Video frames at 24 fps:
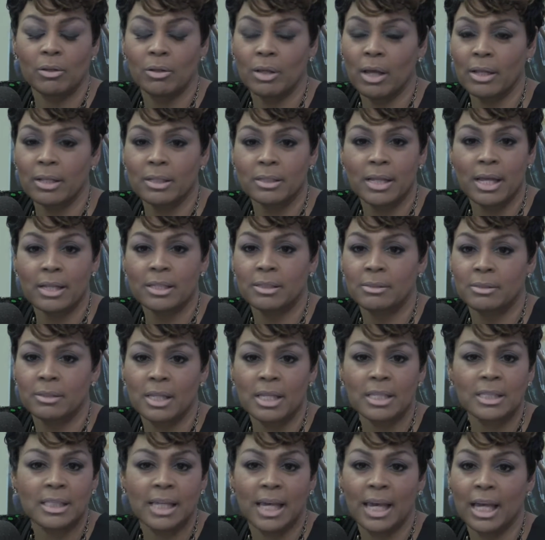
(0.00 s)
at
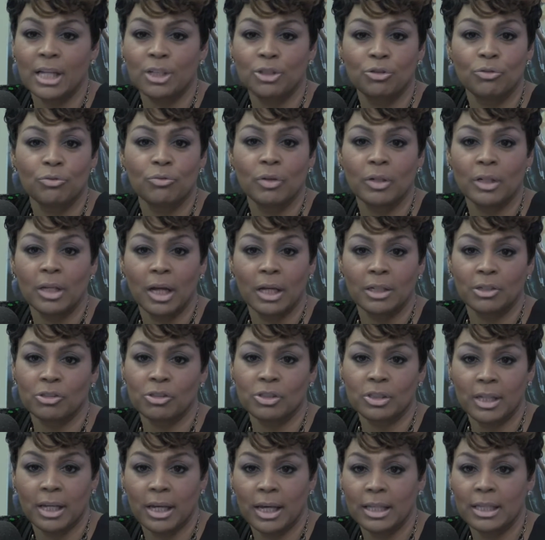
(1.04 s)
this age, you really
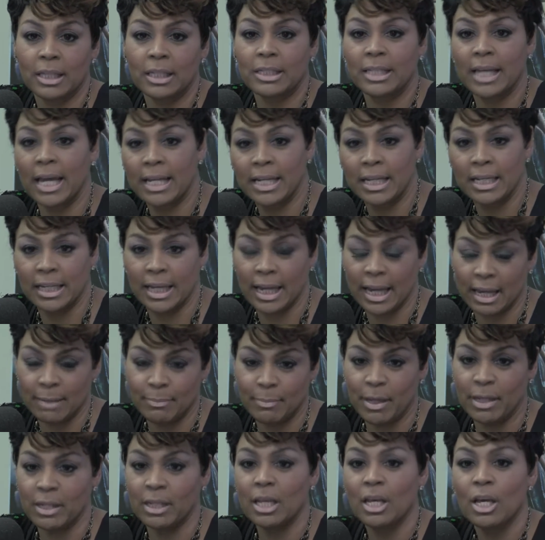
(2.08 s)
understand the dating game,
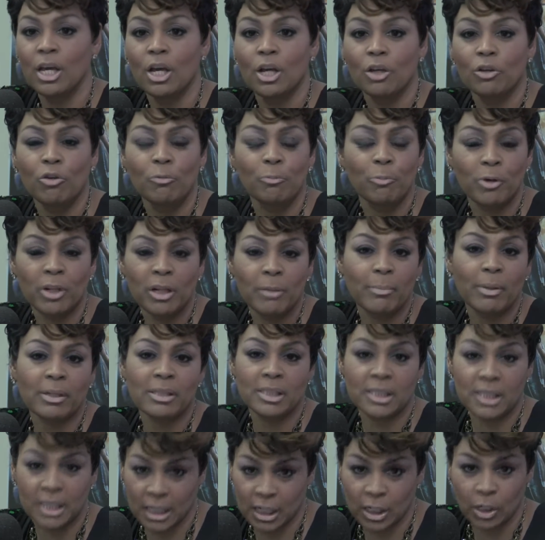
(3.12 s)
and you've pretty much
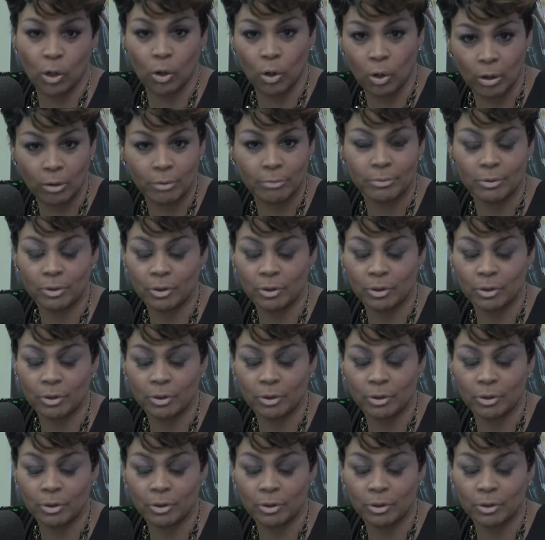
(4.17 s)
seen it all.